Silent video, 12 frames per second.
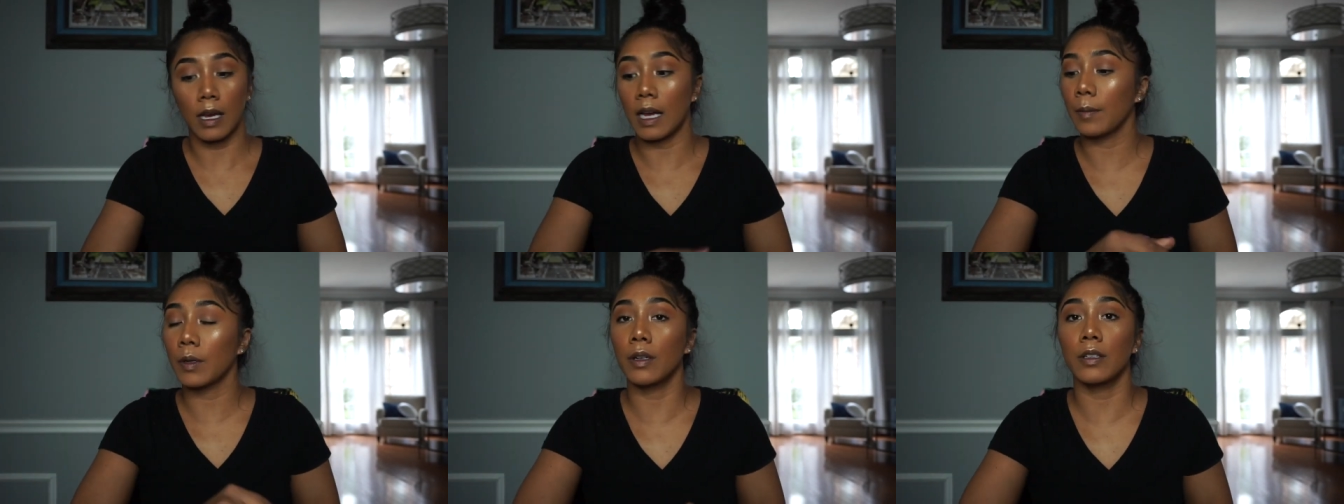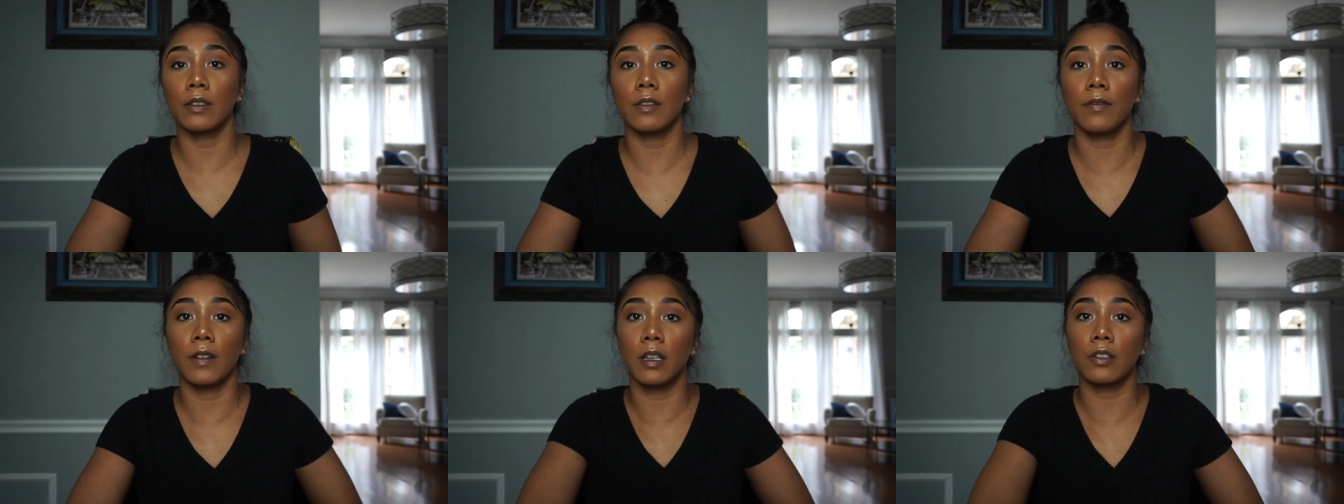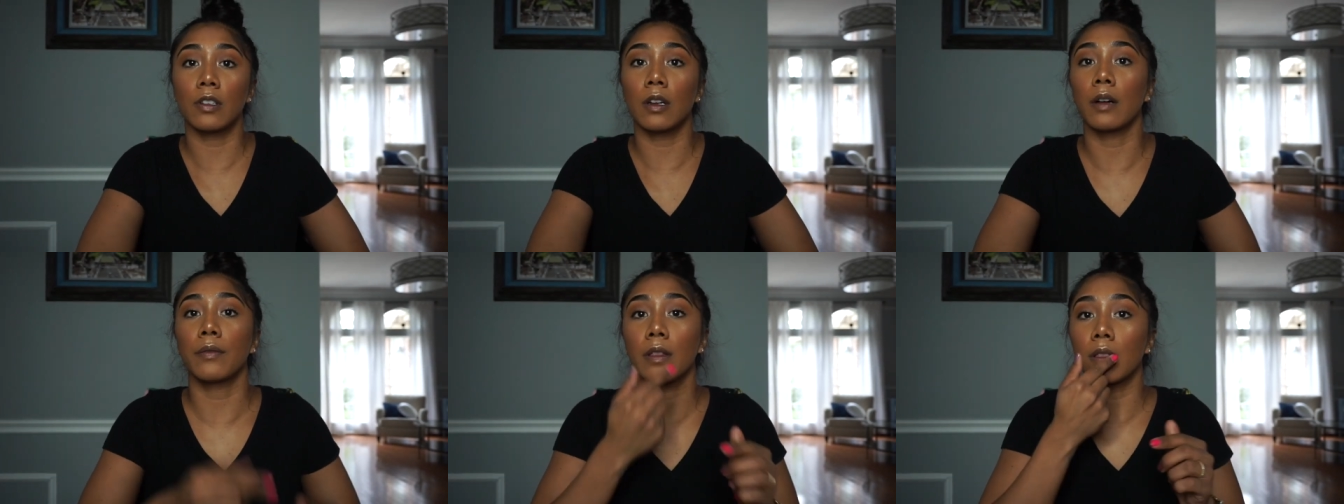I'm going to finish it
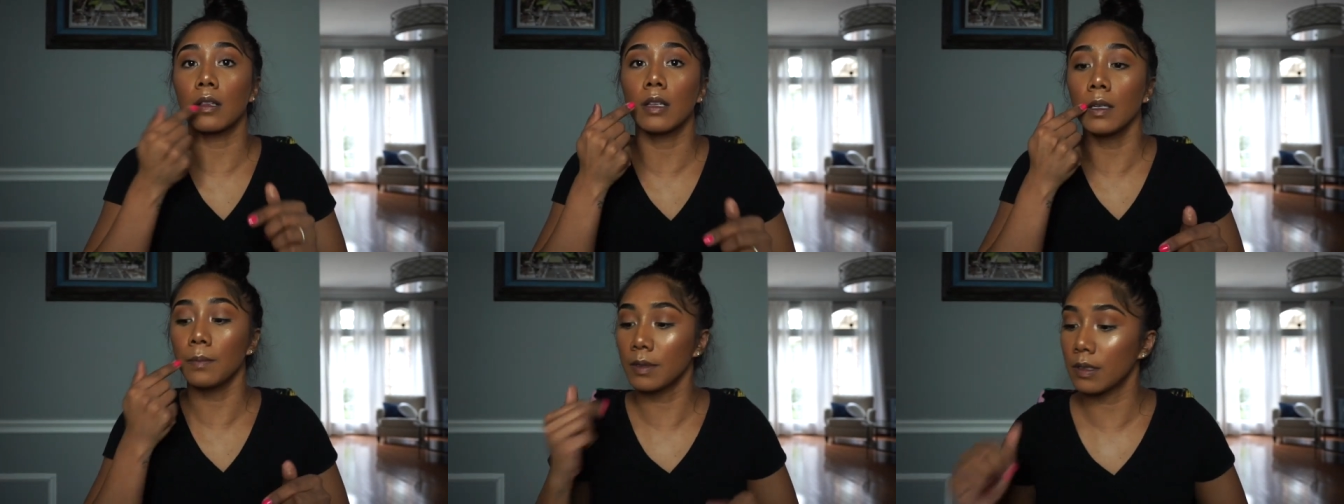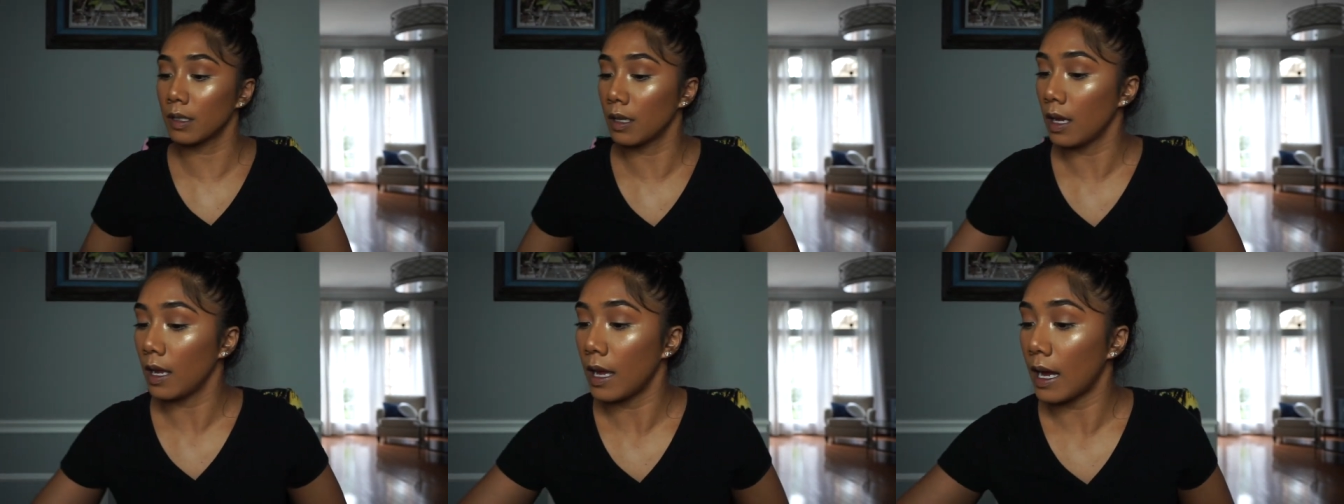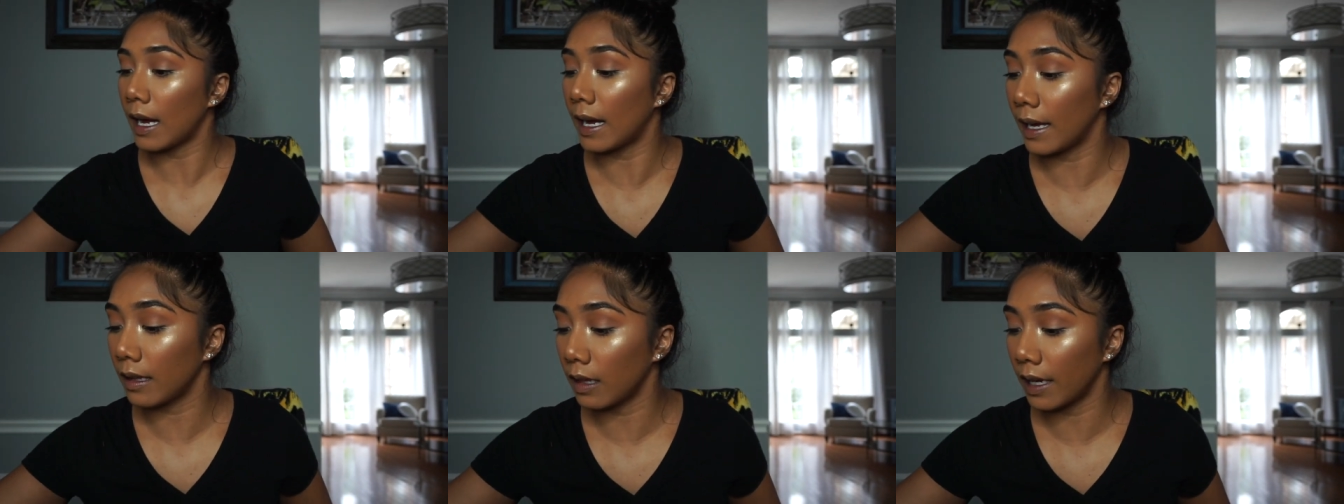off with the lips.
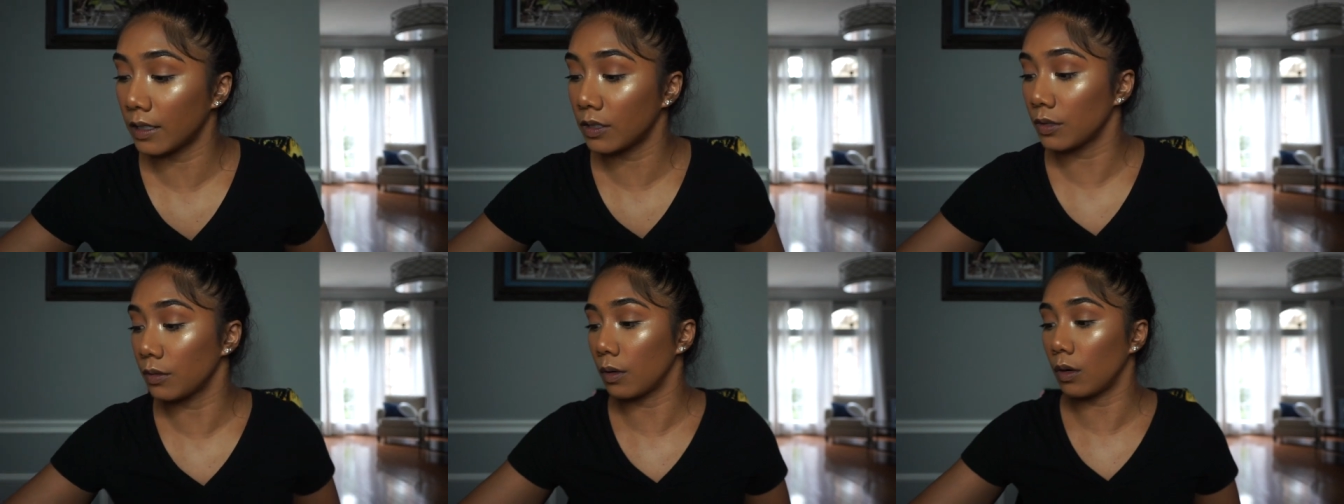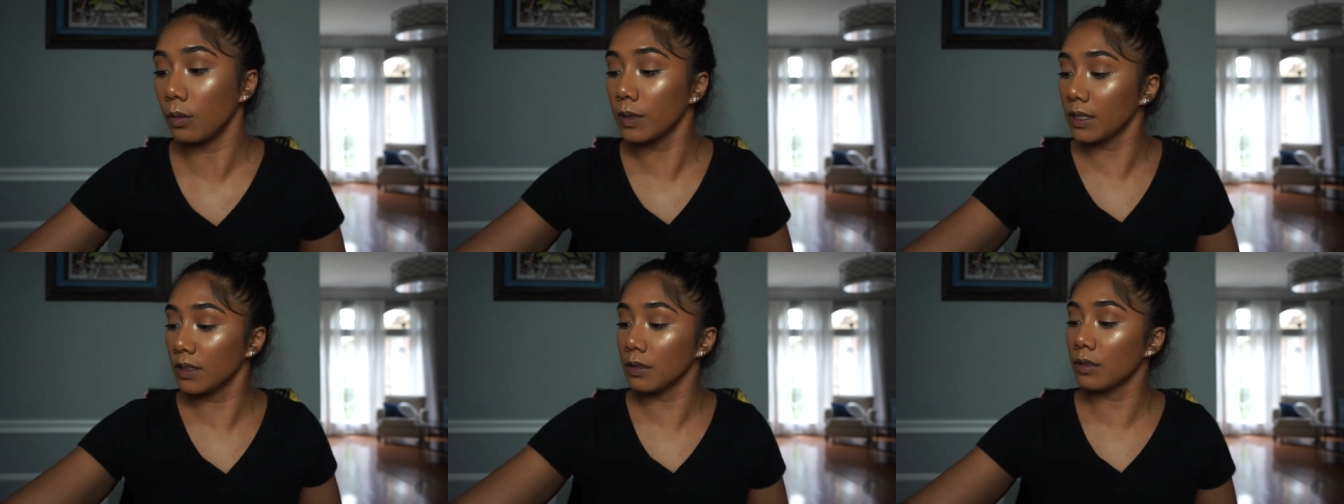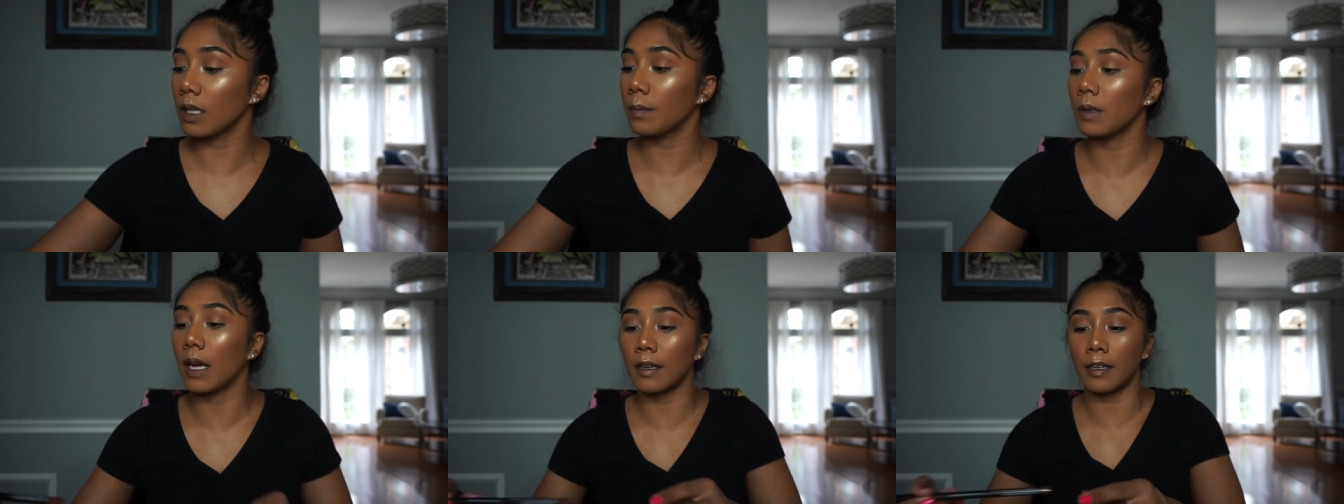I like to always use
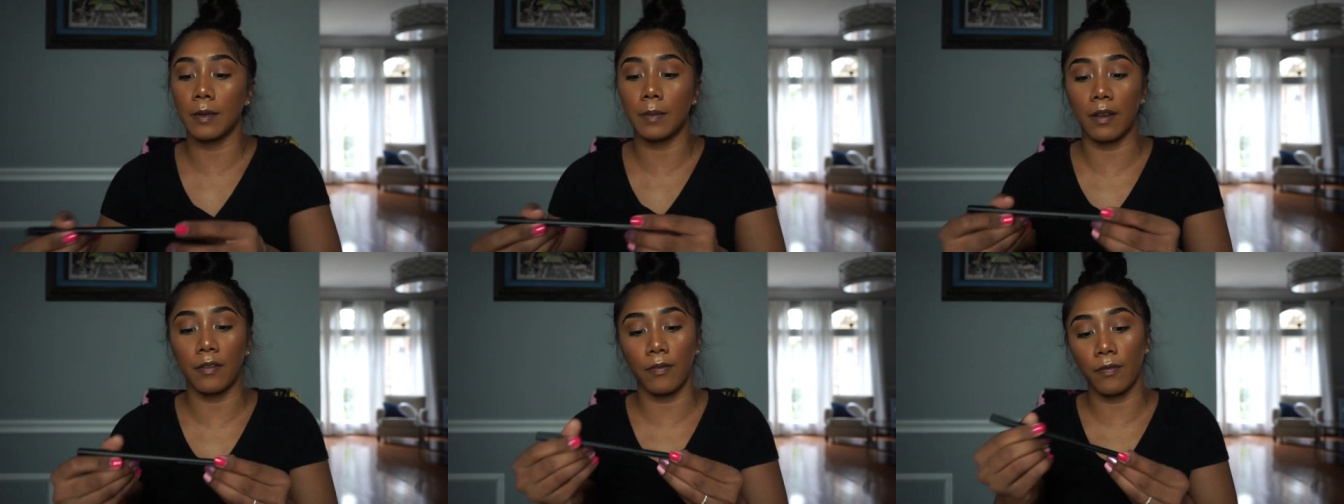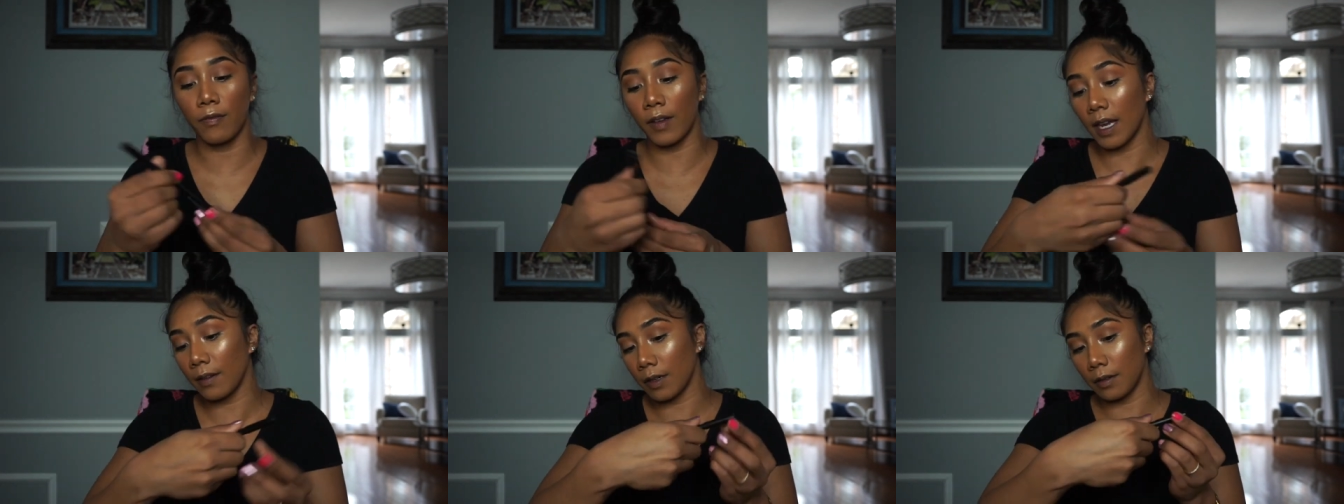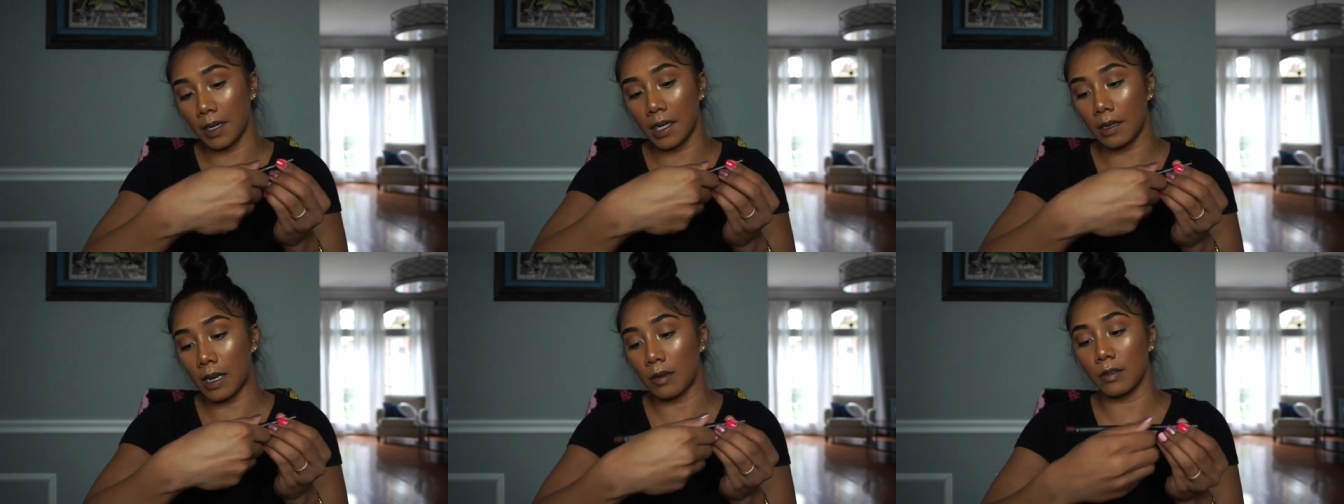lip liner. My favorite
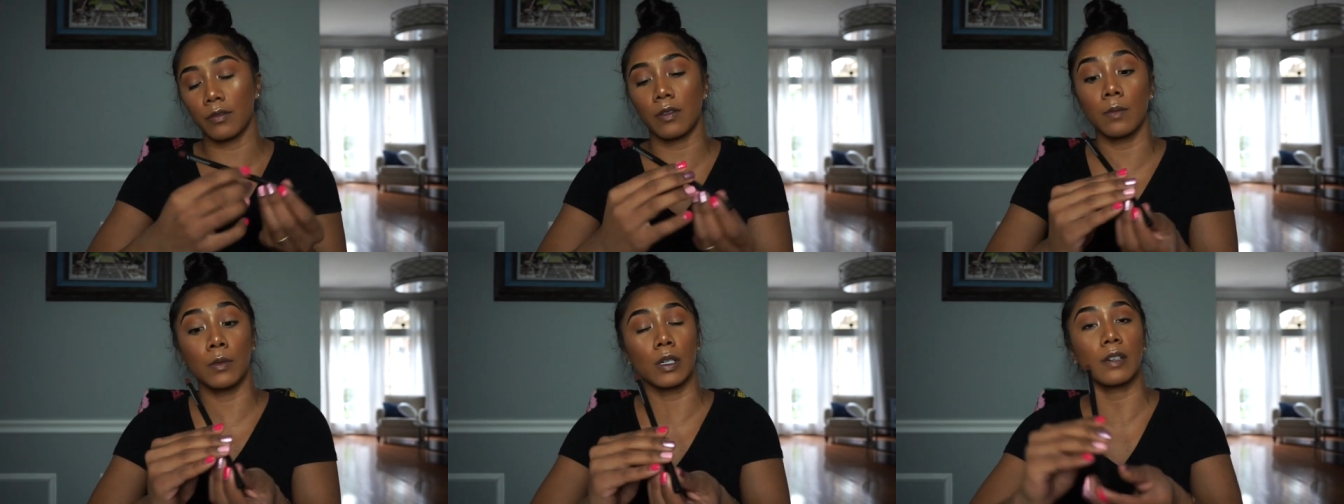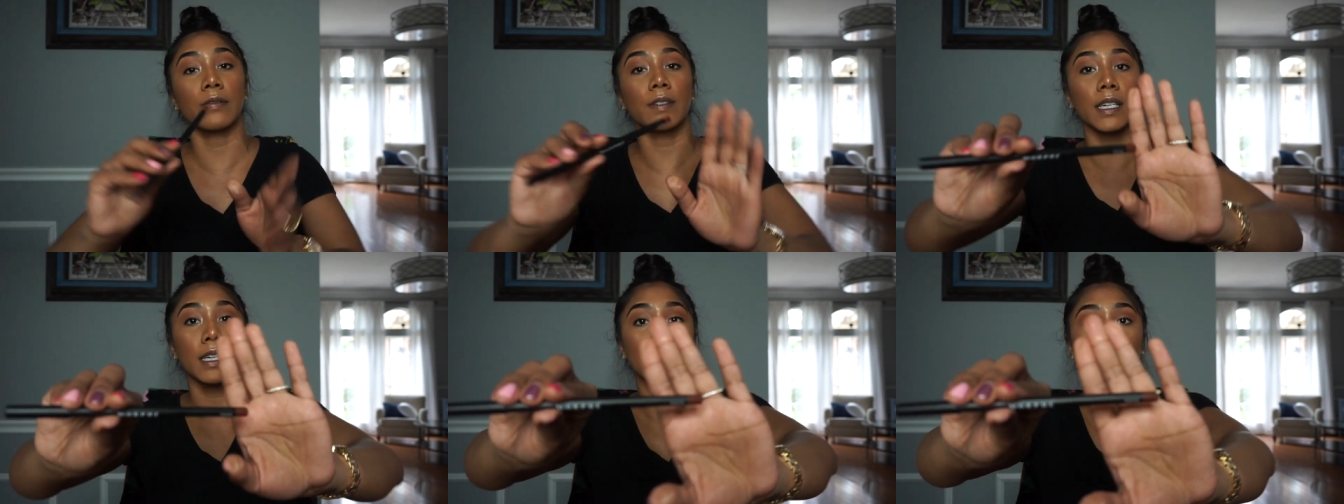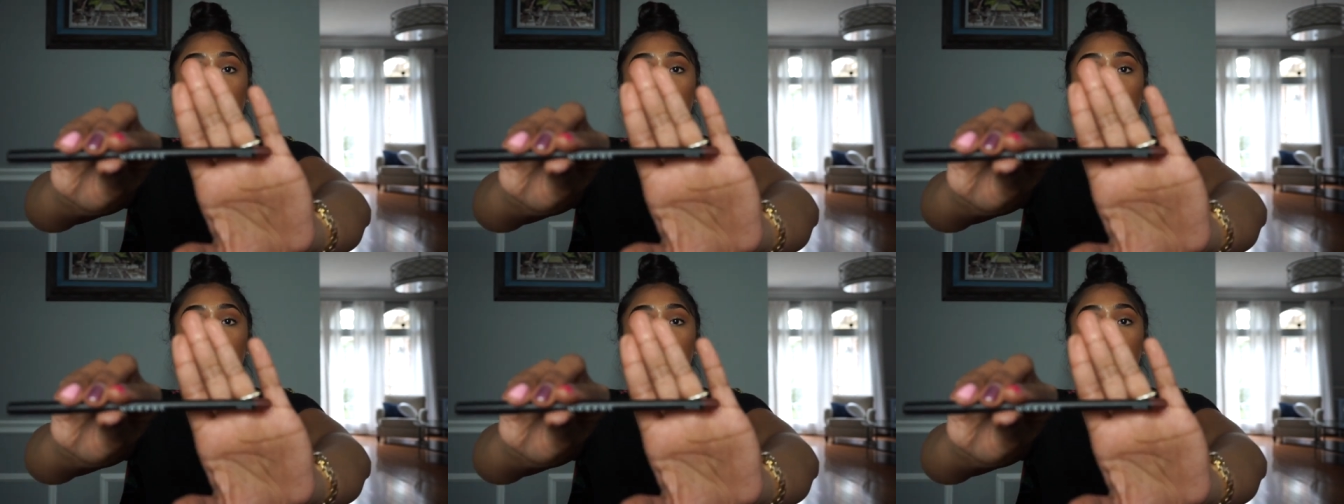right now is from Morphe.